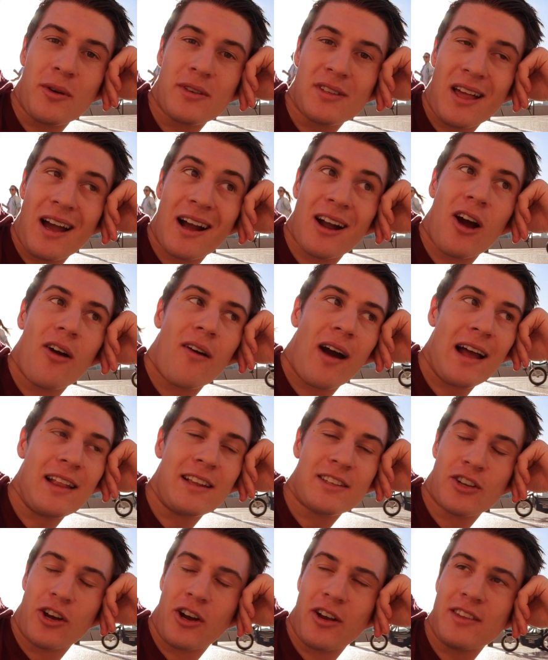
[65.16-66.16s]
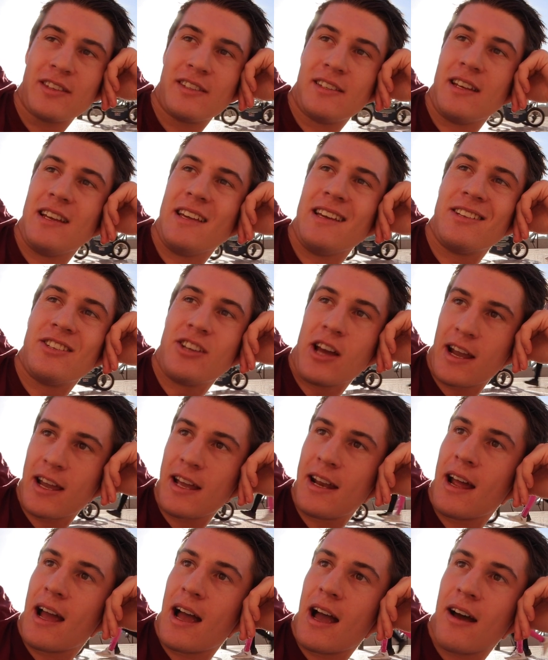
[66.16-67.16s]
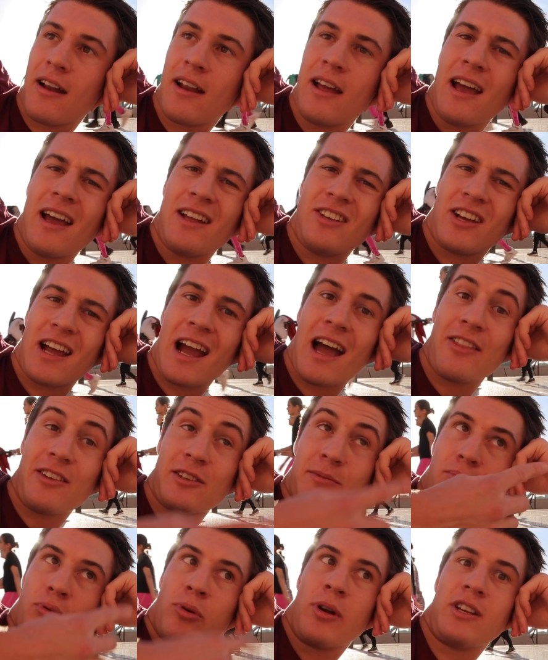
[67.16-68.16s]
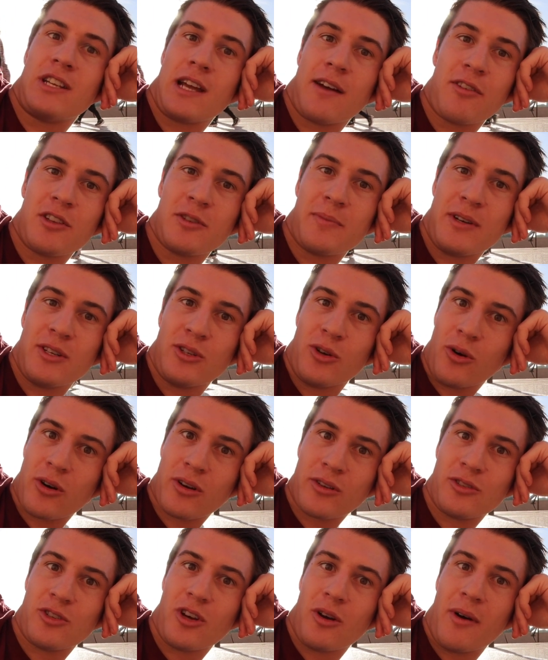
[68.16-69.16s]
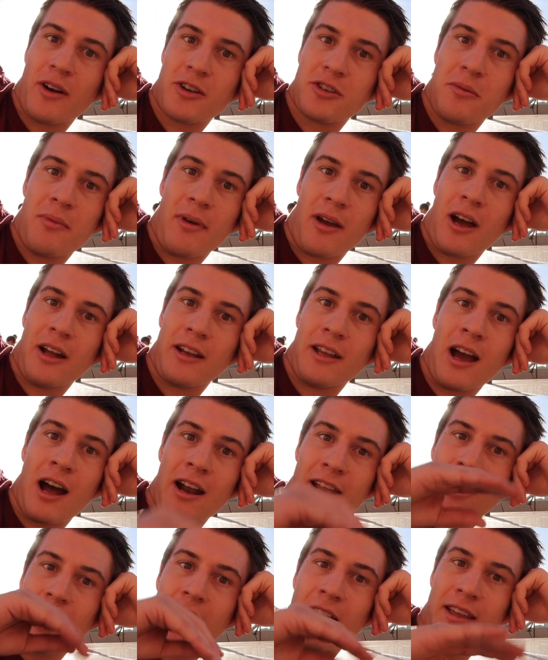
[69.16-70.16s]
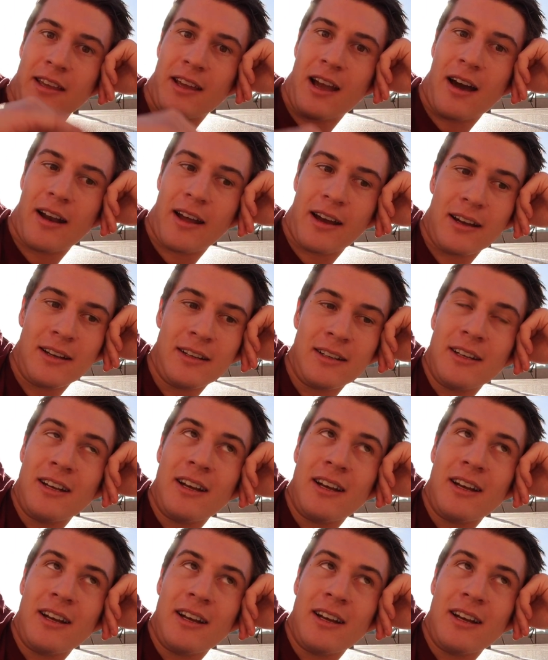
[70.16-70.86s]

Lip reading: I was like, all right, let's go to the city, check it out, check out this bridge everyone's been talking so much about, yada, yada, yada.